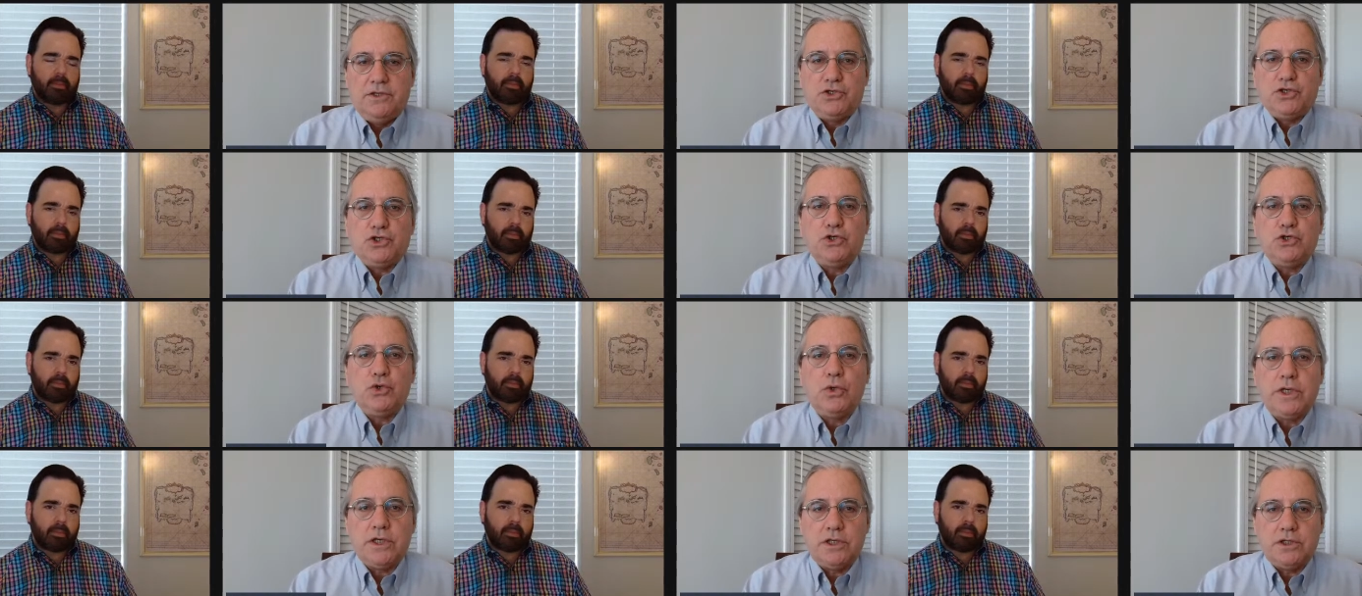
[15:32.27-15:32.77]
Speaker 1: in the
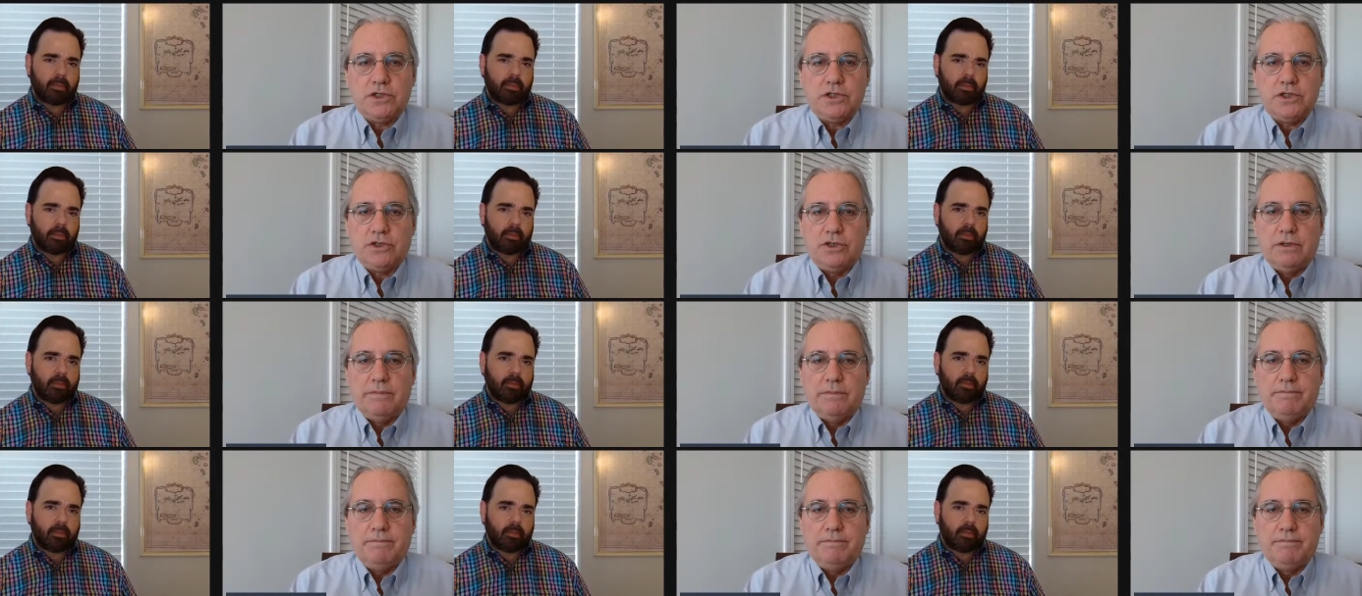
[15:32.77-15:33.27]
short
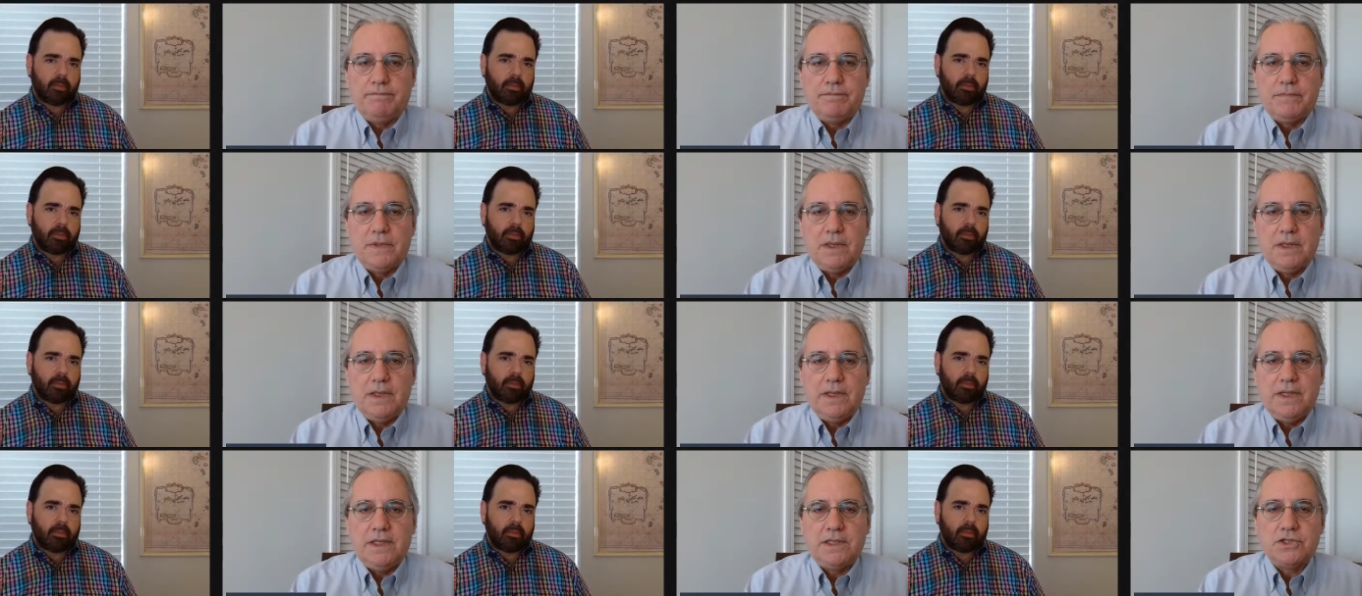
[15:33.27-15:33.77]
term,
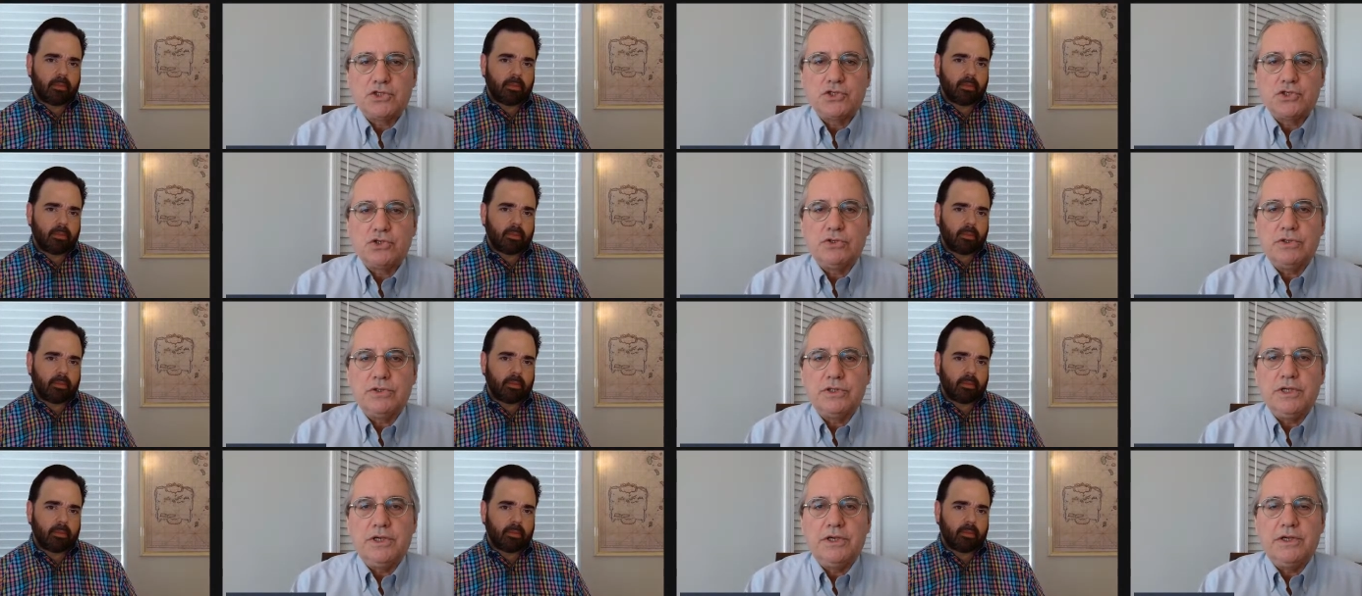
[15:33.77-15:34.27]
it's
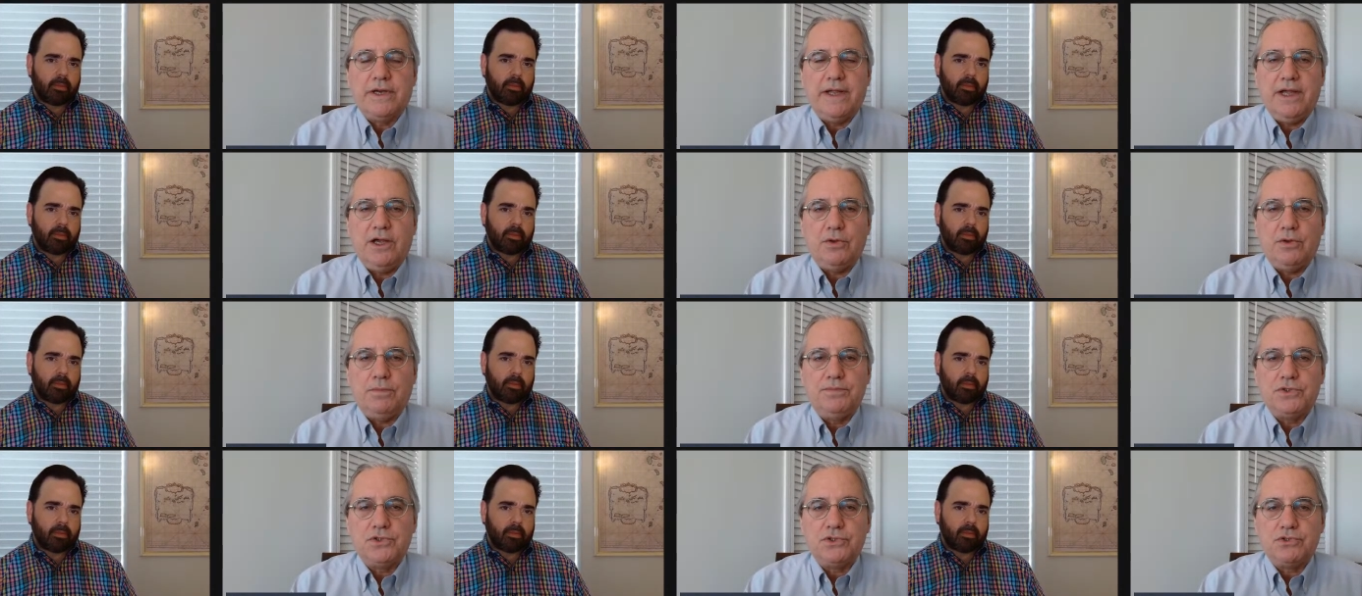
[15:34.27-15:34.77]
certainly going to
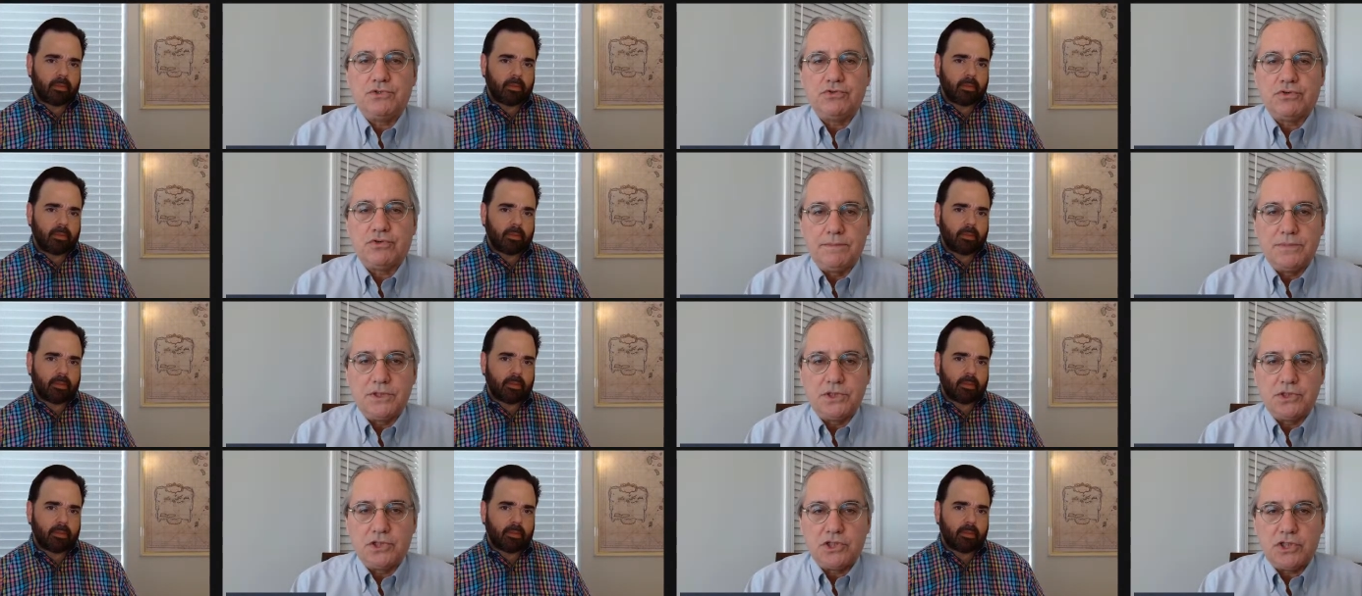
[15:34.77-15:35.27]
help
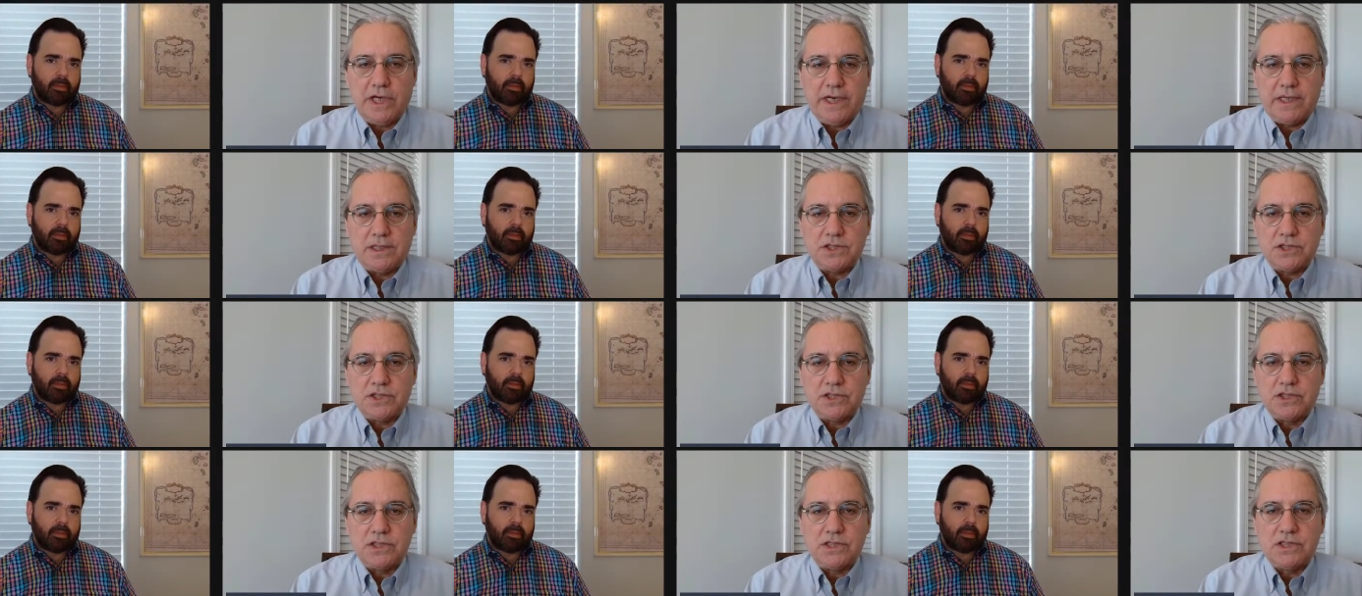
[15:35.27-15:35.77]
Trump's
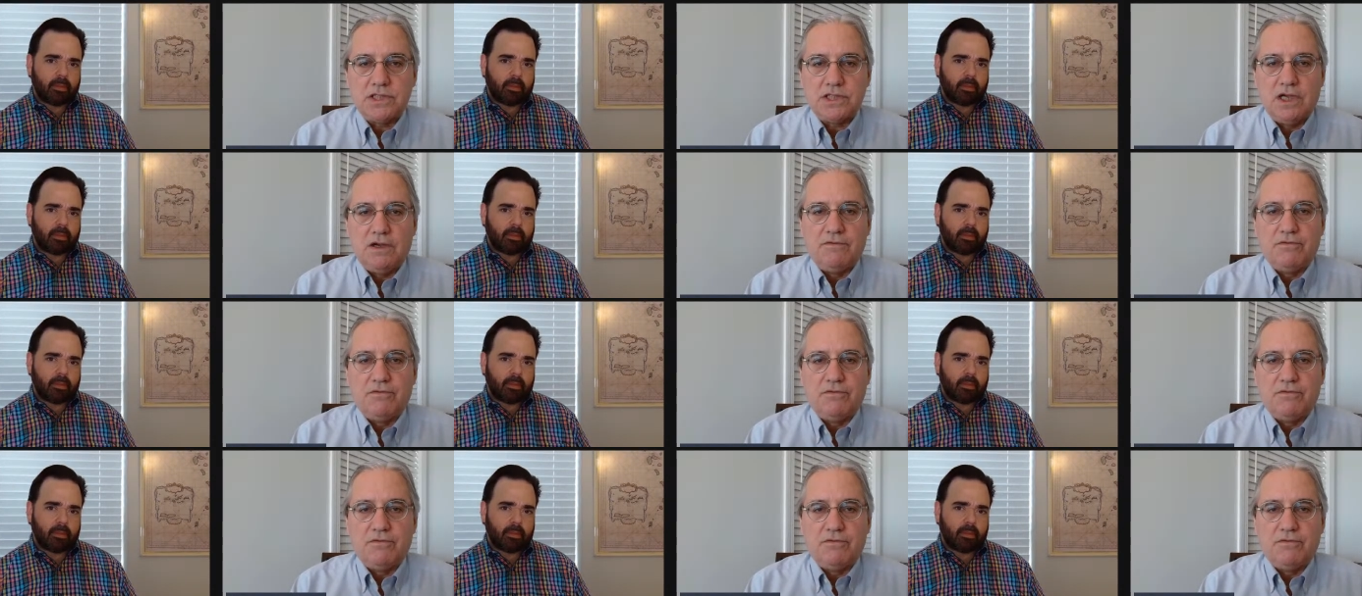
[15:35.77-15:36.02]
chances